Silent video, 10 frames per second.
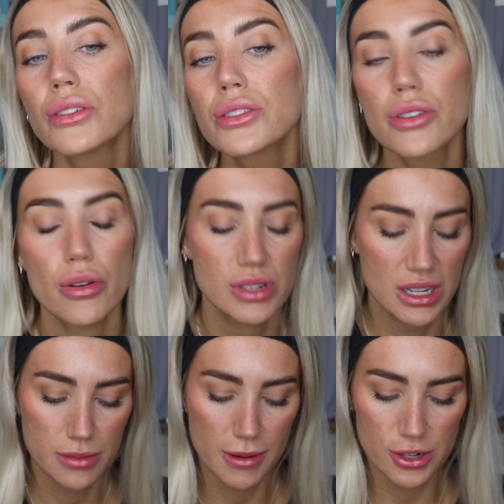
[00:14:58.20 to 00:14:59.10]
so
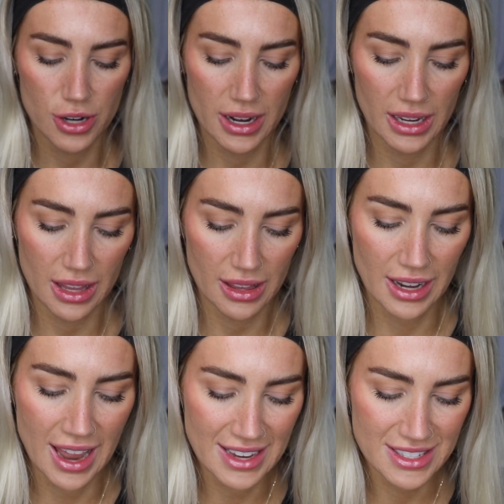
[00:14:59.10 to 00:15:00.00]
desperate trying to get the
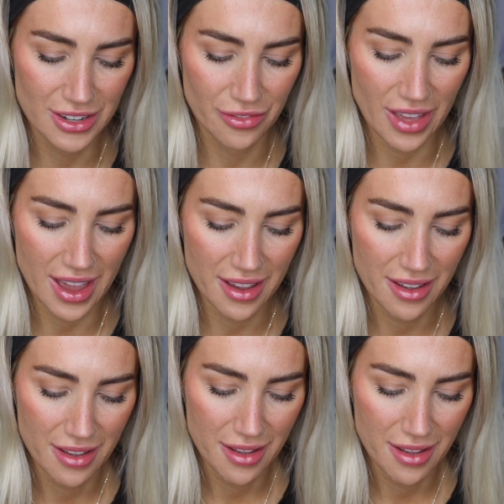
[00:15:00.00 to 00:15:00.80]
last of that.